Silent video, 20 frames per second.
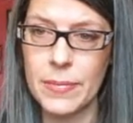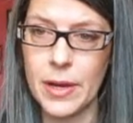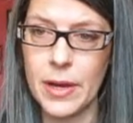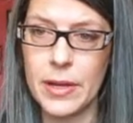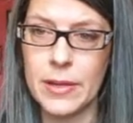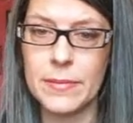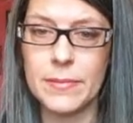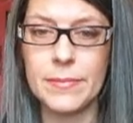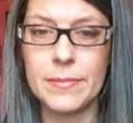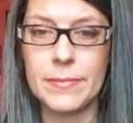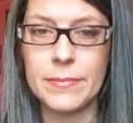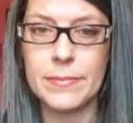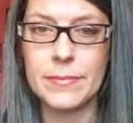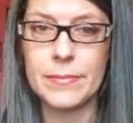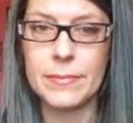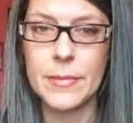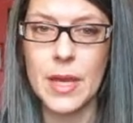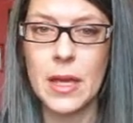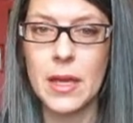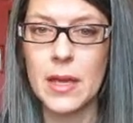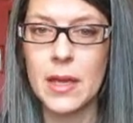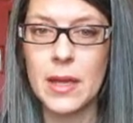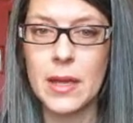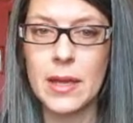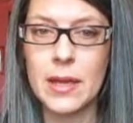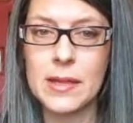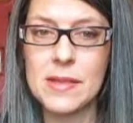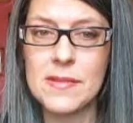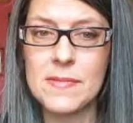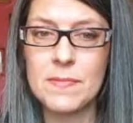but
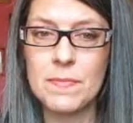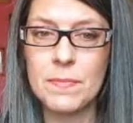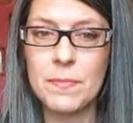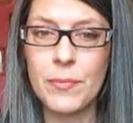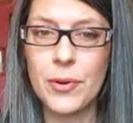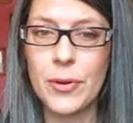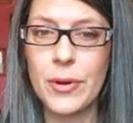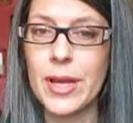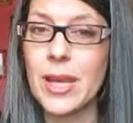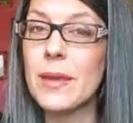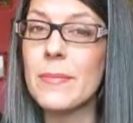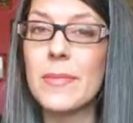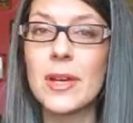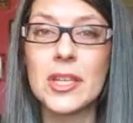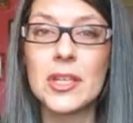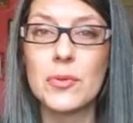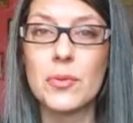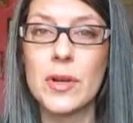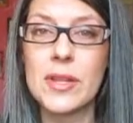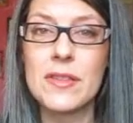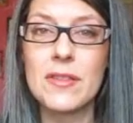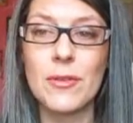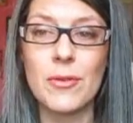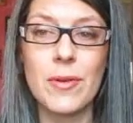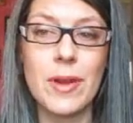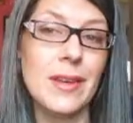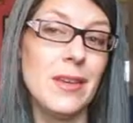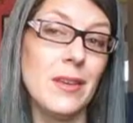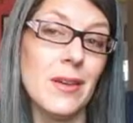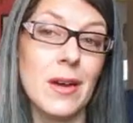it's pretty much what's
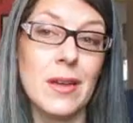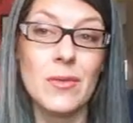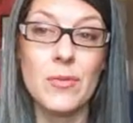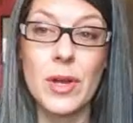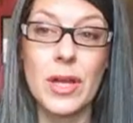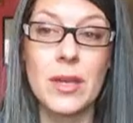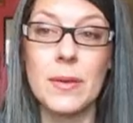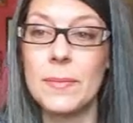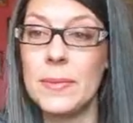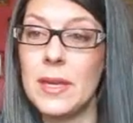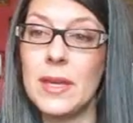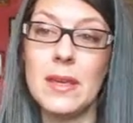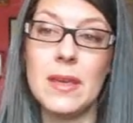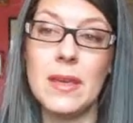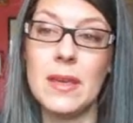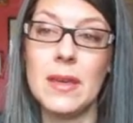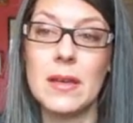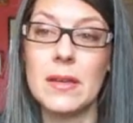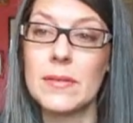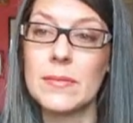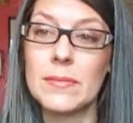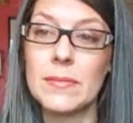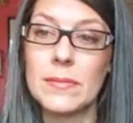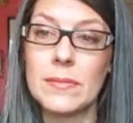already on Wikipedia.